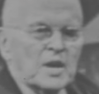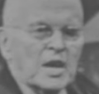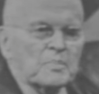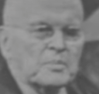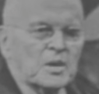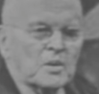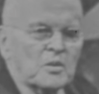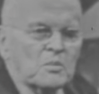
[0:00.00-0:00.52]

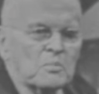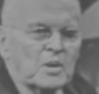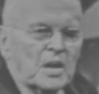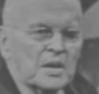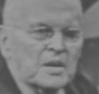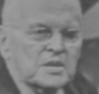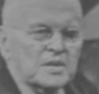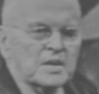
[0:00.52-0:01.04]
grabbed the whole
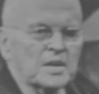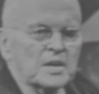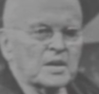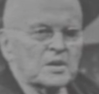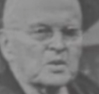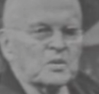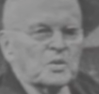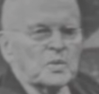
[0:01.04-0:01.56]
box
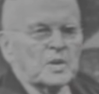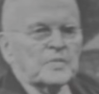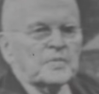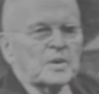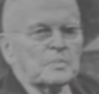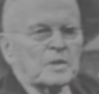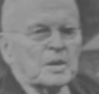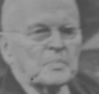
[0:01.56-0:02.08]
and took it away
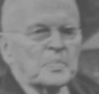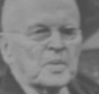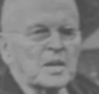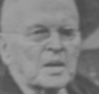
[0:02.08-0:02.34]
from him.